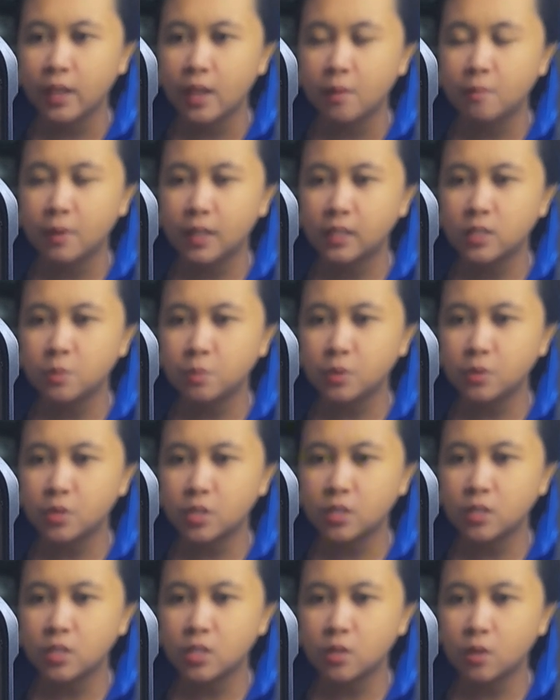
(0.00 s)
Perez
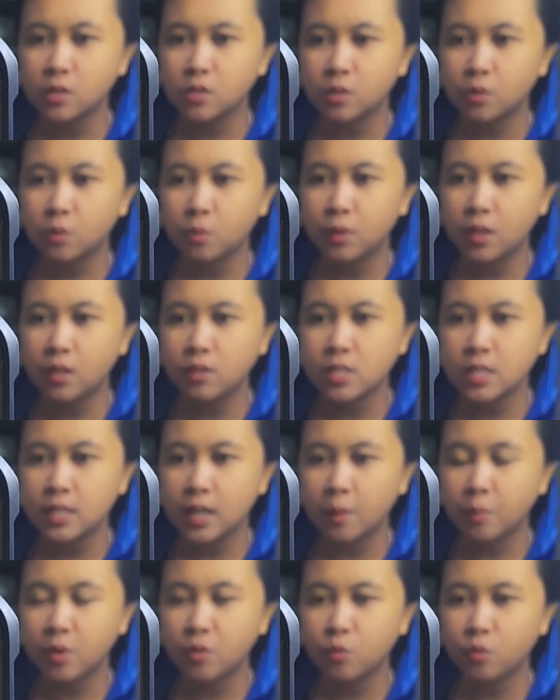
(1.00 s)
pushed the saucer with the
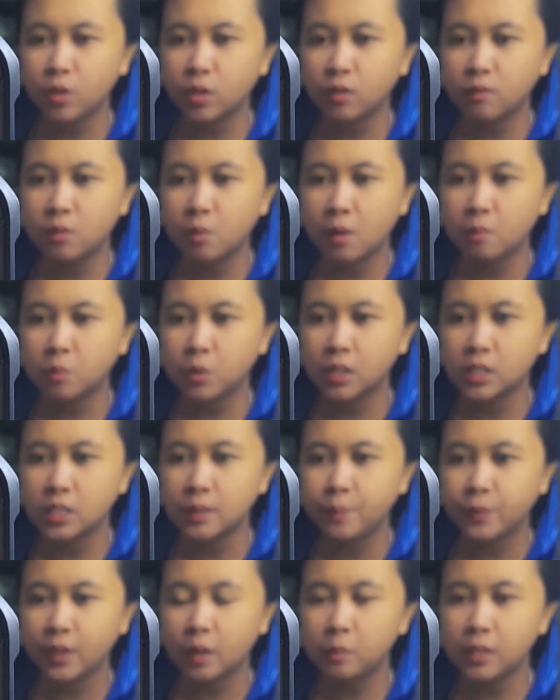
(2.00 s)
teacup in front of the Empress.
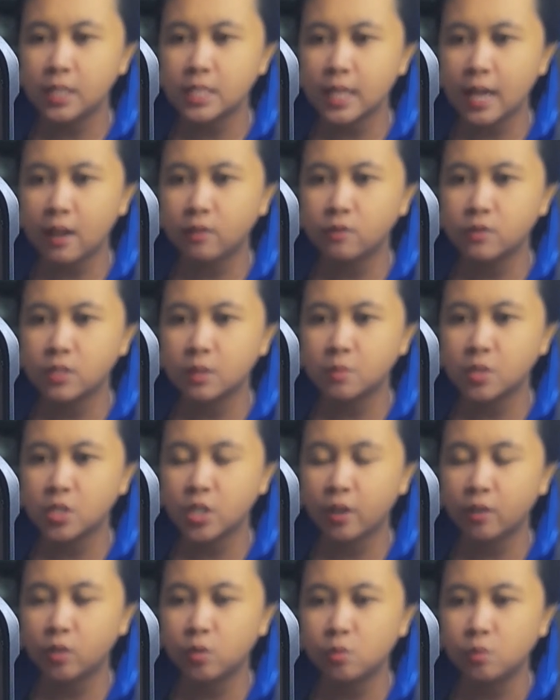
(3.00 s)
Please have some
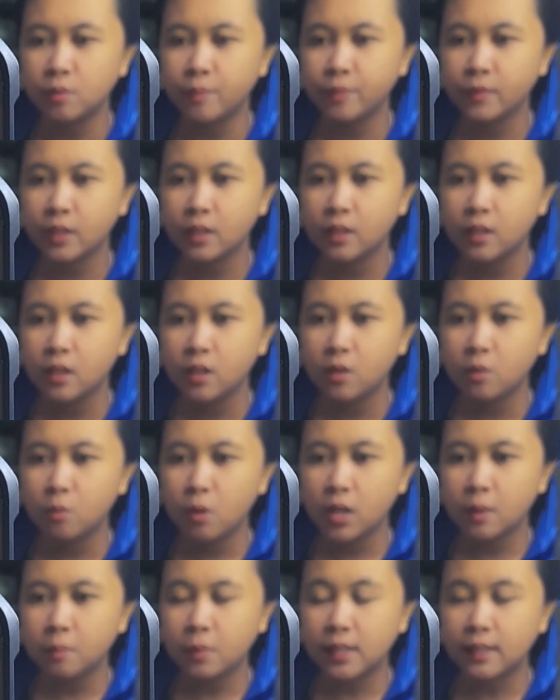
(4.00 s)
share too.
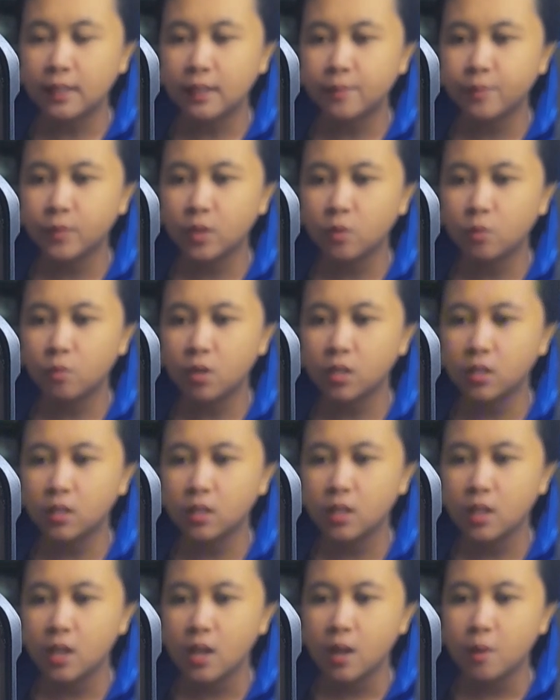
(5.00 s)
What a pity. What?
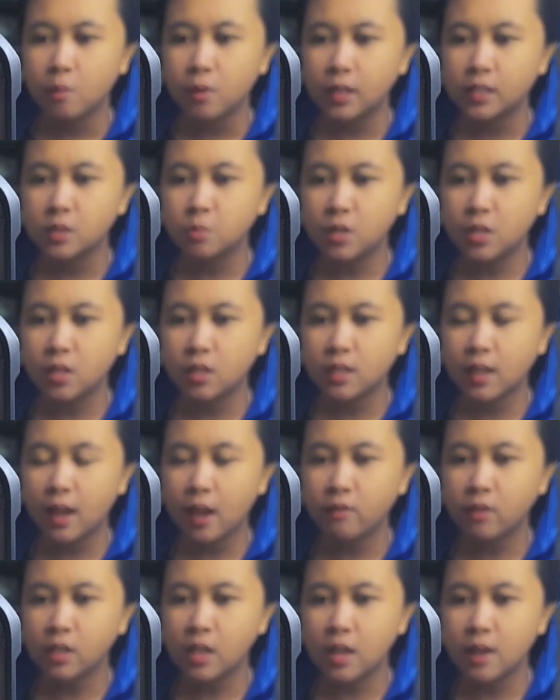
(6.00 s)
Perez breathed
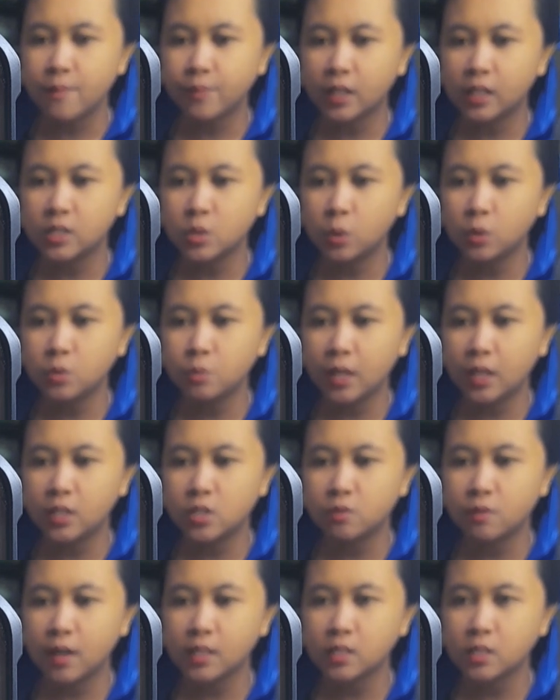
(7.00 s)
heavily as old
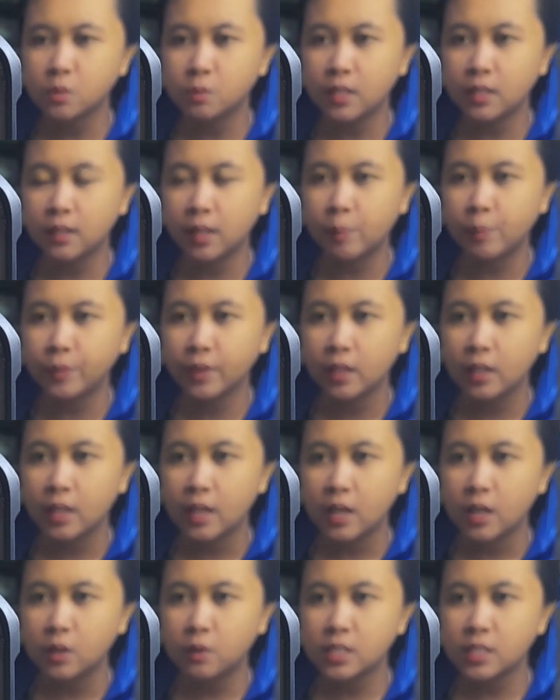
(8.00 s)
rage rises within him.
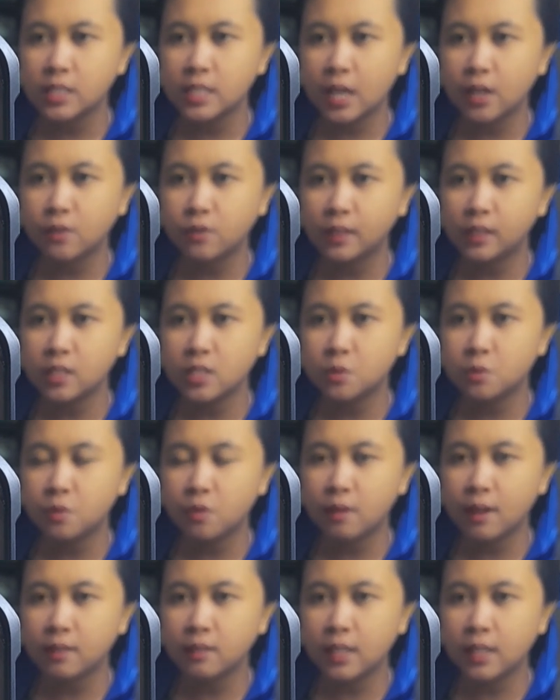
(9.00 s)
A rusty knife isn't
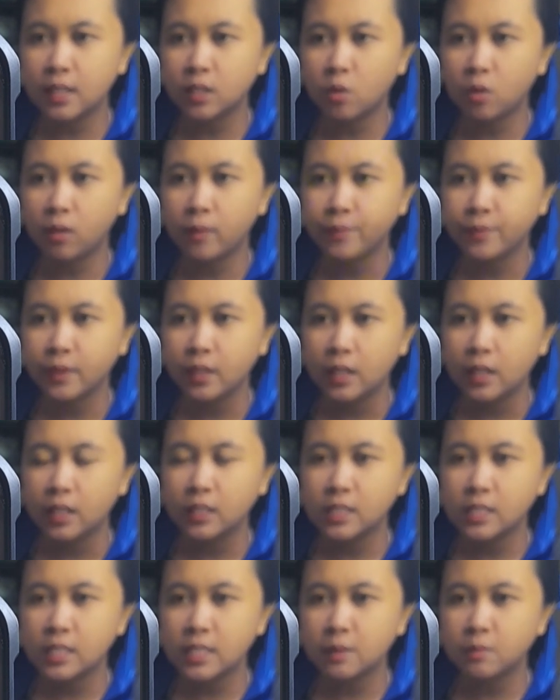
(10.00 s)
threatening at all.
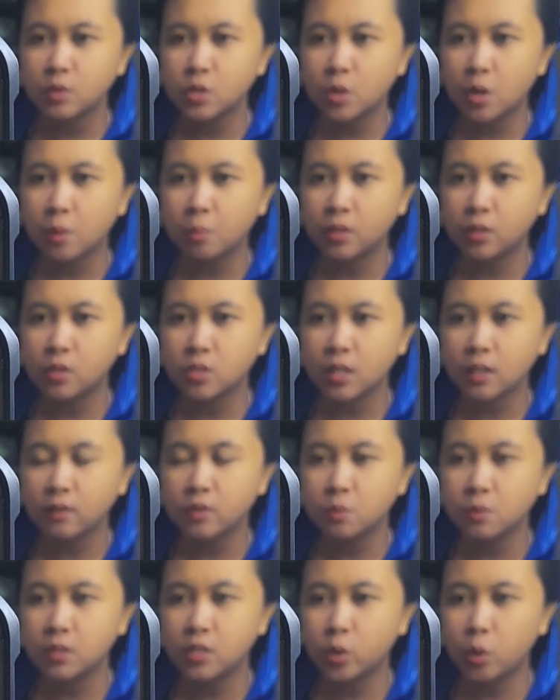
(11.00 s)
It is time to sharpen
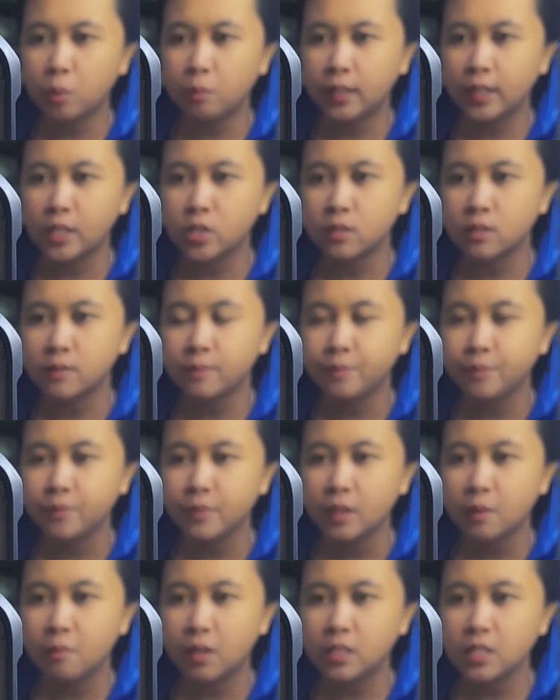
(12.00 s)
ourselves with determination.
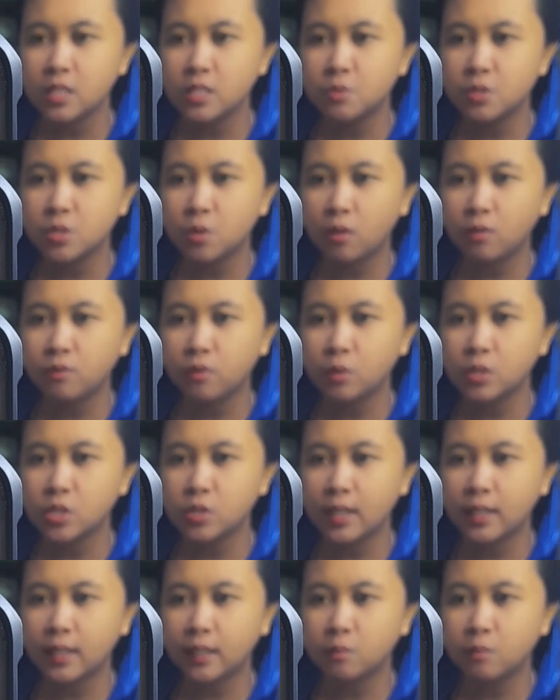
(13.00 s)
But his resolve was
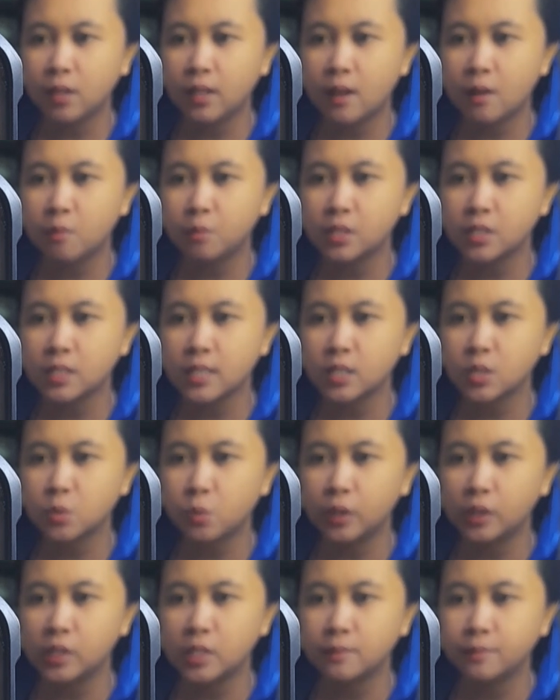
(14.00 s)
shaken by the Empress' next
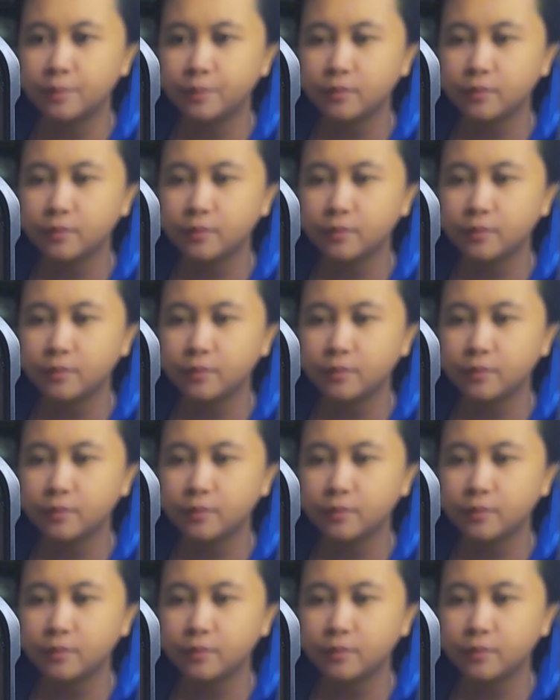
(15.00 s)
words.